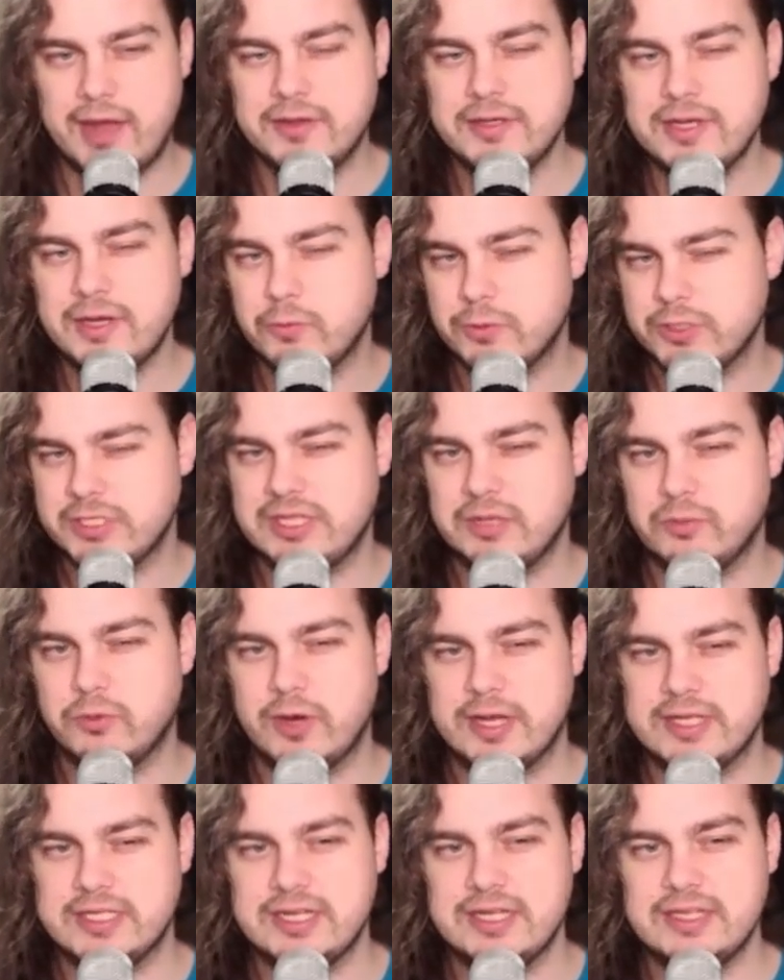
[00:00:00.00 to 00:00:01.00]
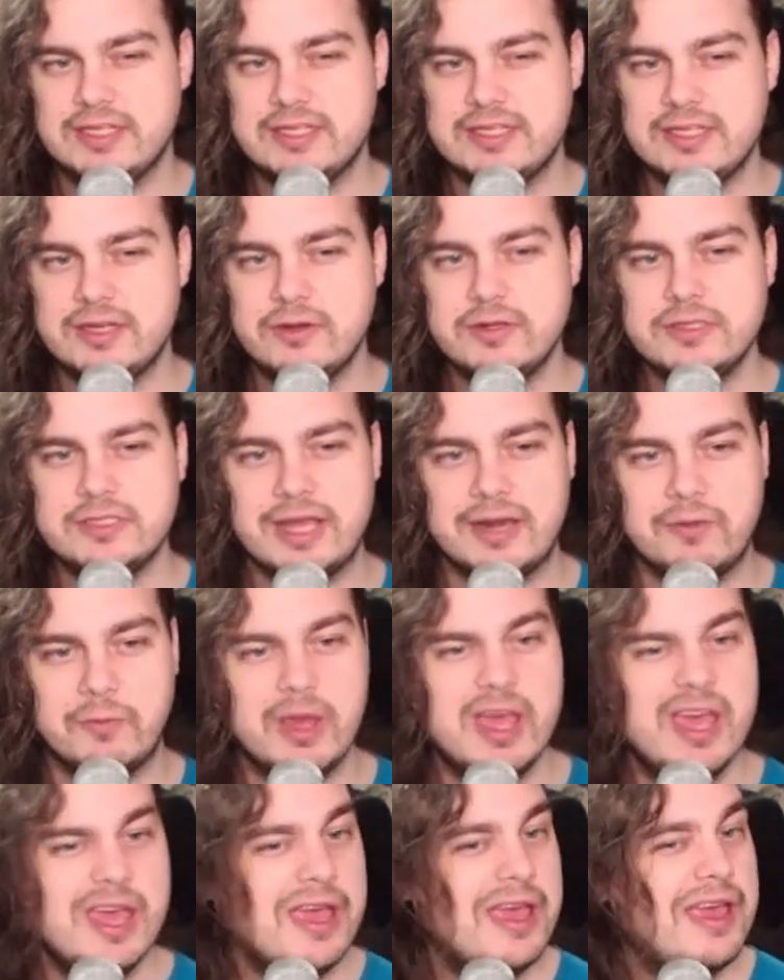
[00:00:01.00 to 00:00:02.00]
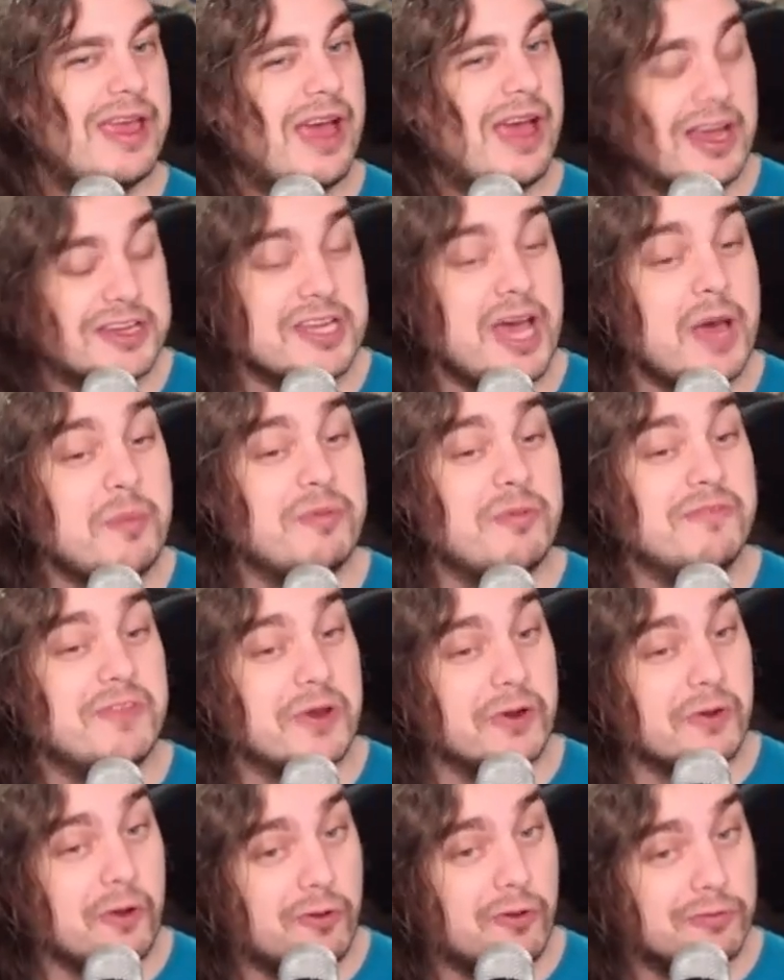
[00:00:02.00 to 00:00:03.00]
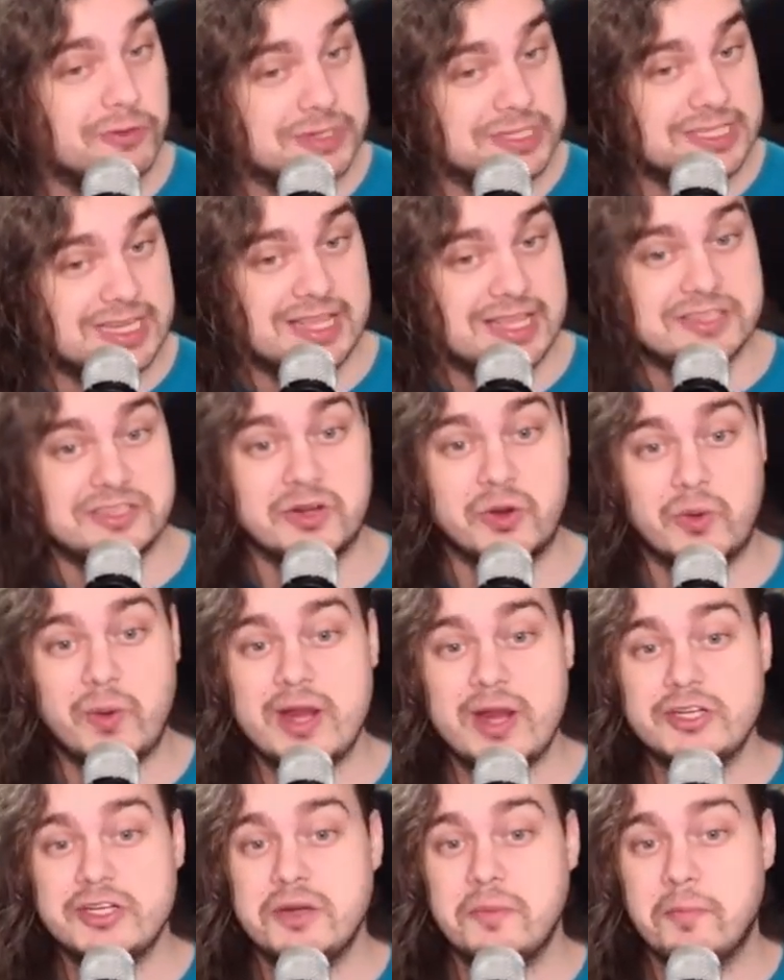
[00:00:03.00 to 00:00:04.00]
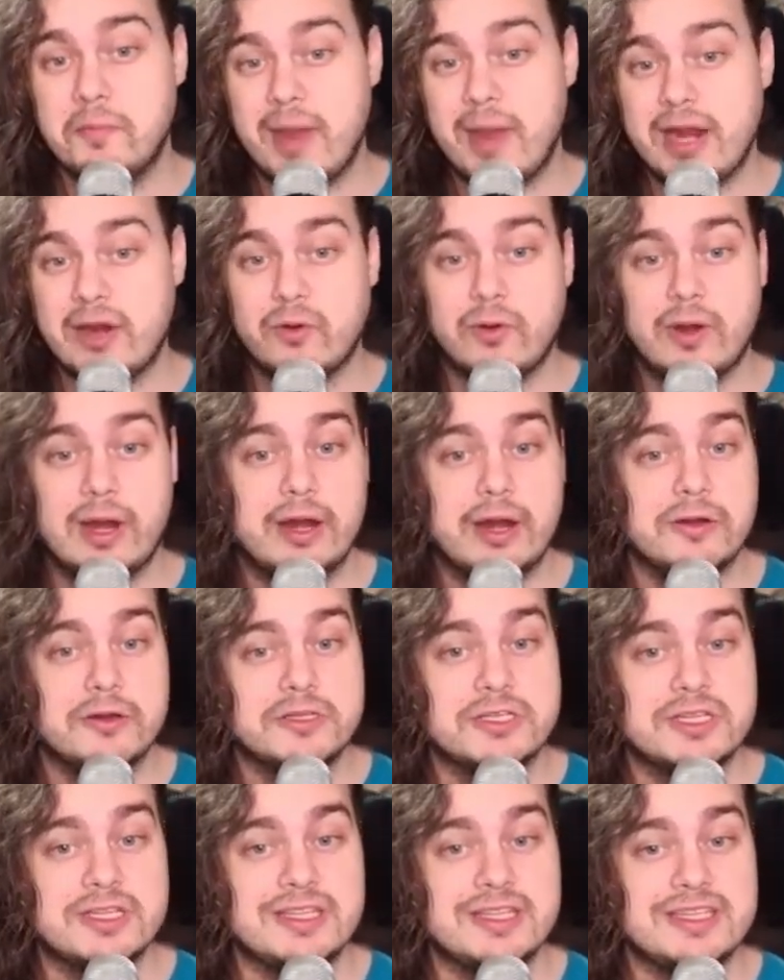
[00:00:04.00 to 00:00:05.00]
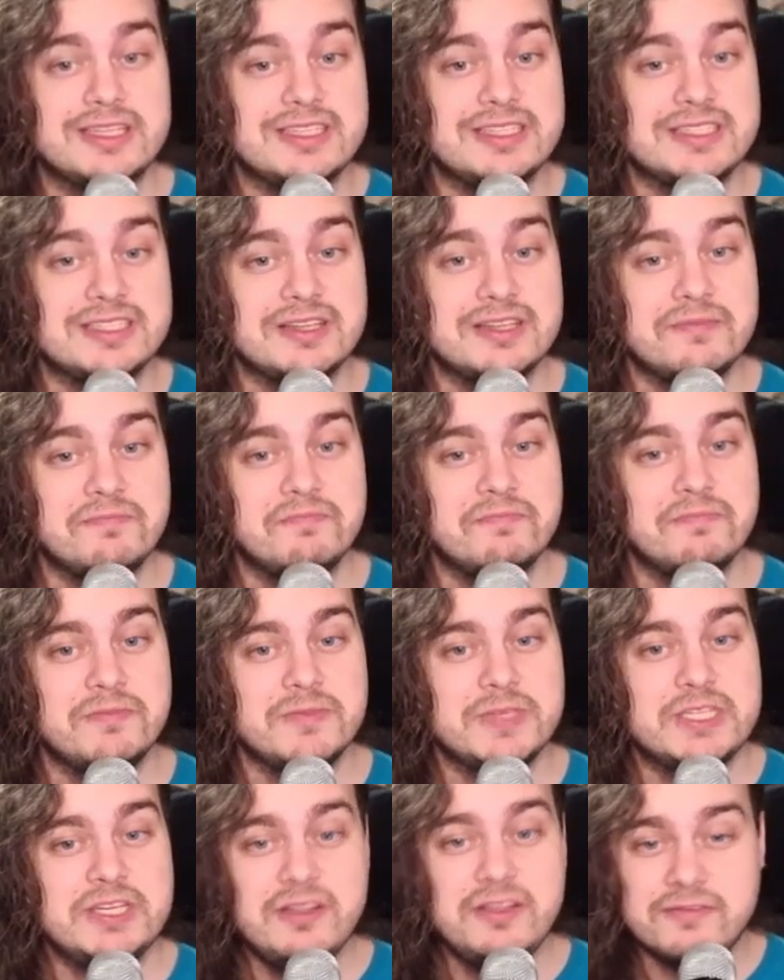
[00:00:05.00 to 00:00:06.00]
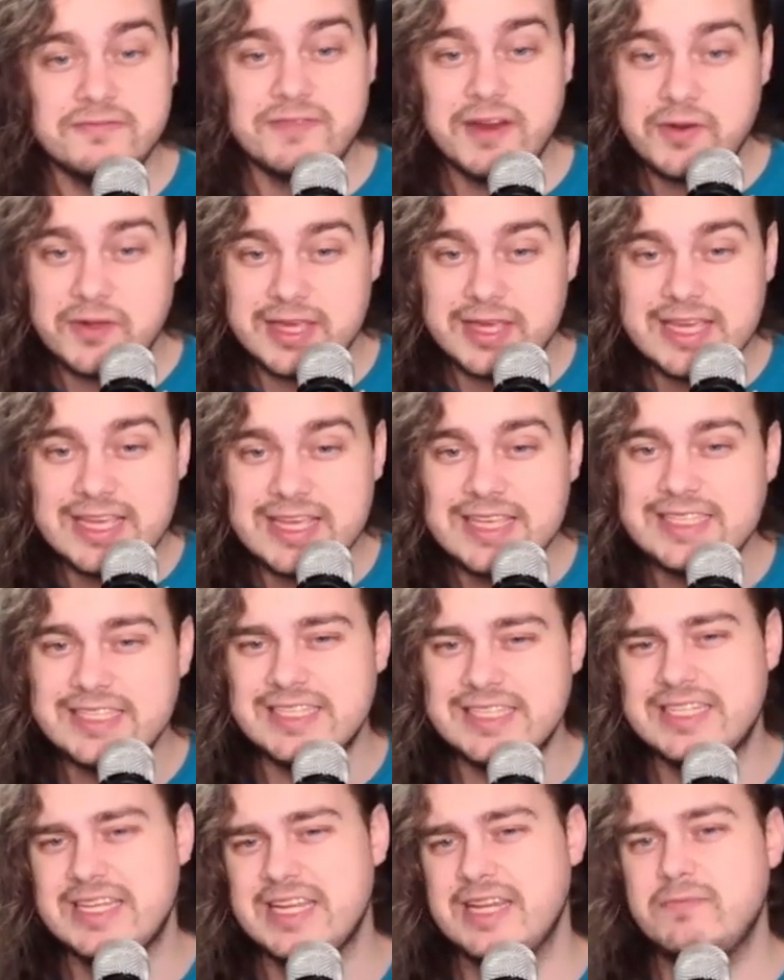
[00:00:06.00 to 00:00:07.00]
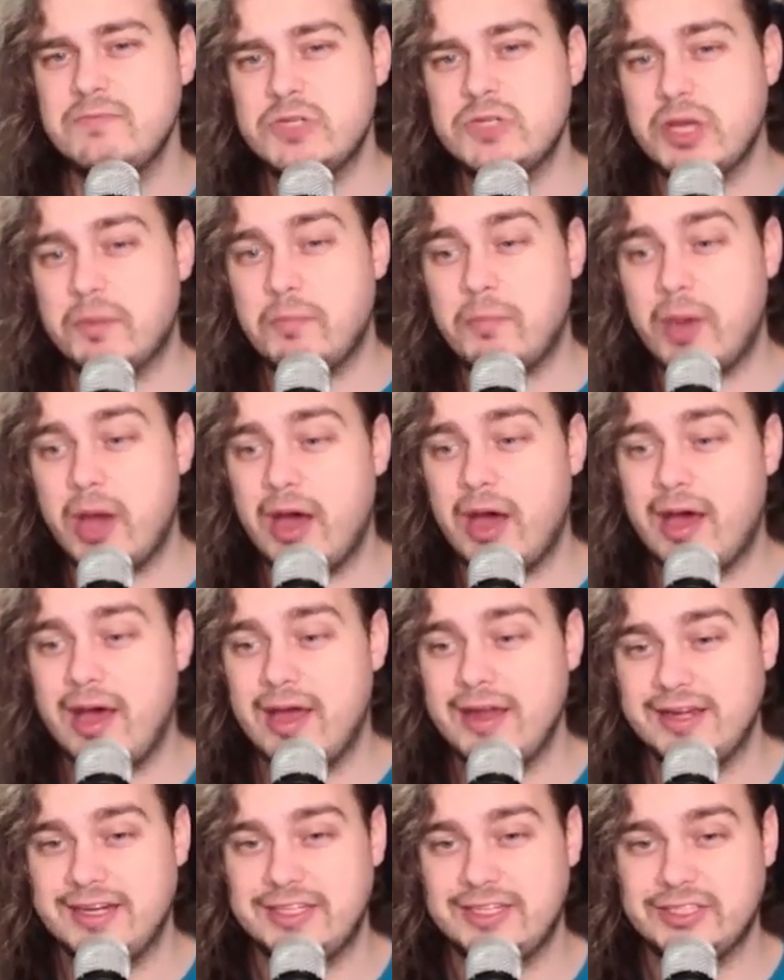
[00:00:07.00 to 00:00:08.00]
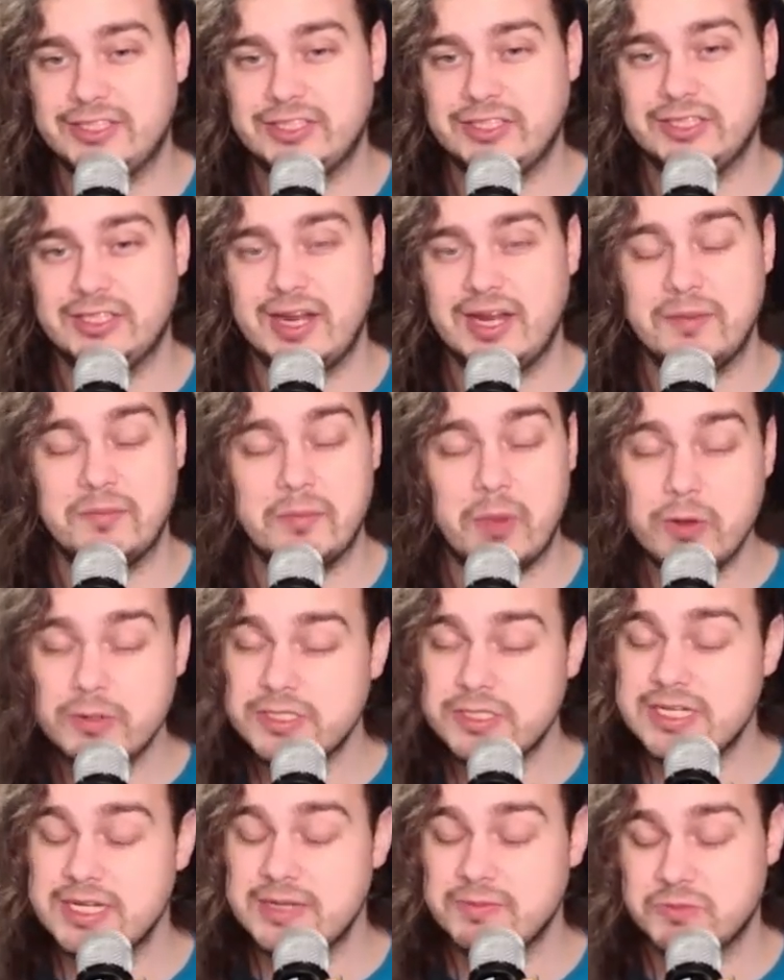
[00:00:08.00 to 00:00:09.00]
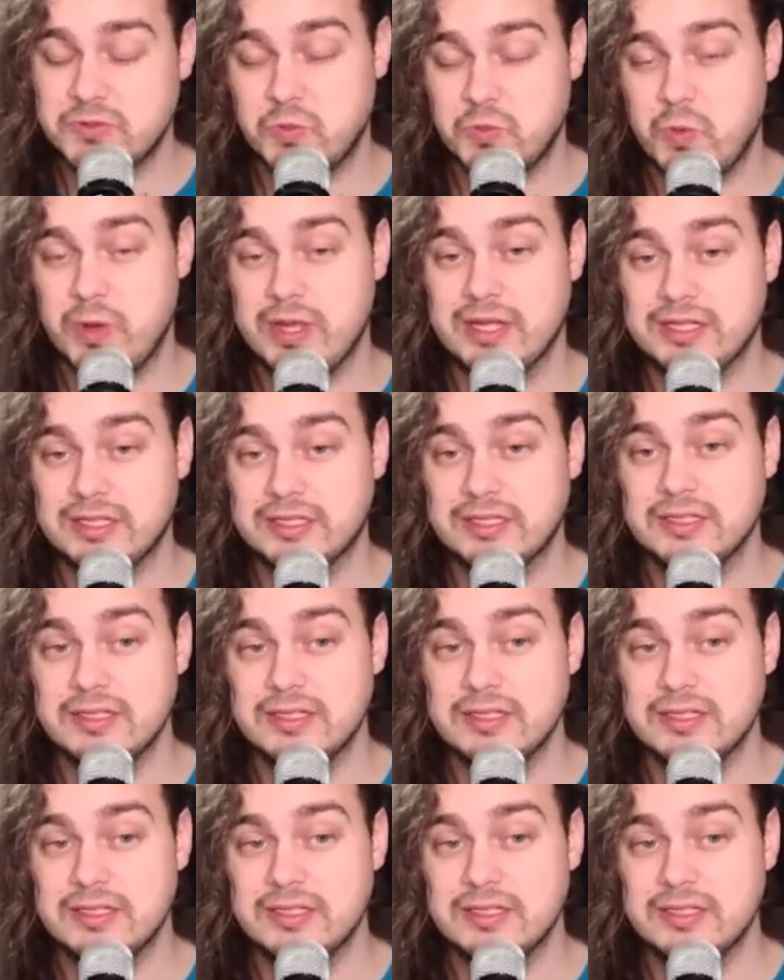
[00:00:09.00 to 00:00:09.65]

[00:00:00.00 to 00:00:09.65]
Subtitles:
and were still present in the series, and on top of their overzealous aggression, micro errors, this is still a very easy team to punish, and most teams will.